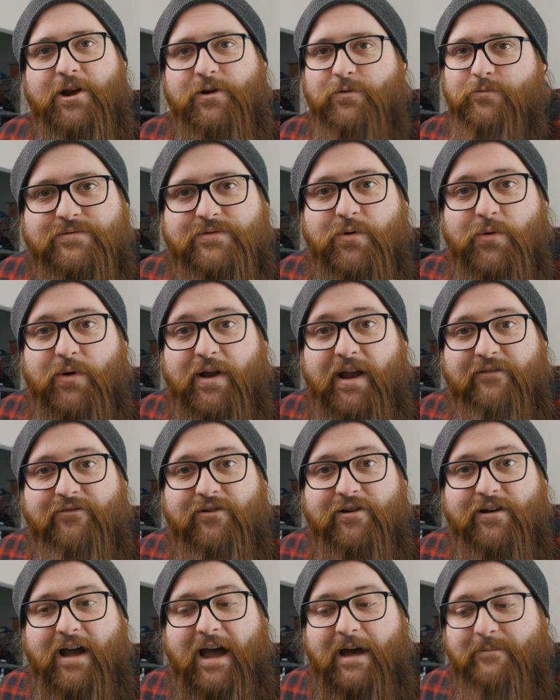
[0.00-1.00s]
and
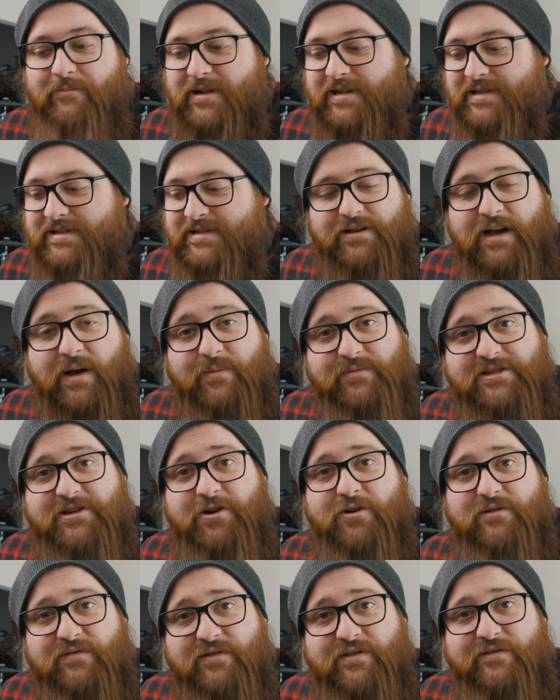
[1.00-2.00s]
whatever happens, I'm
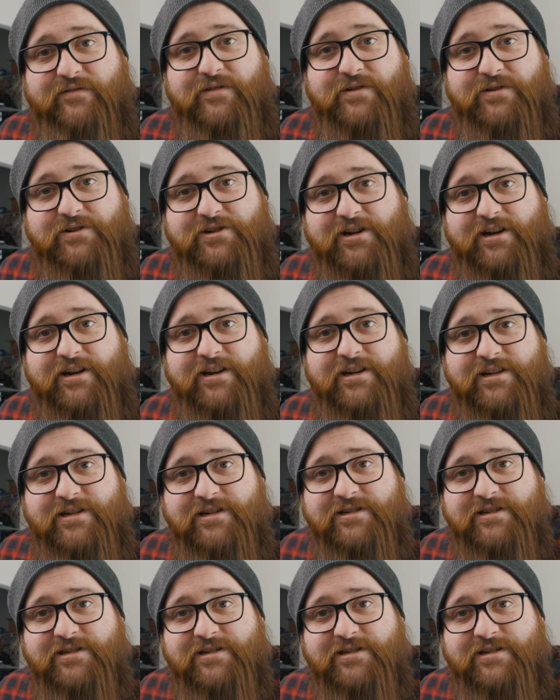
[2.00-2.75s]
stoked for the future.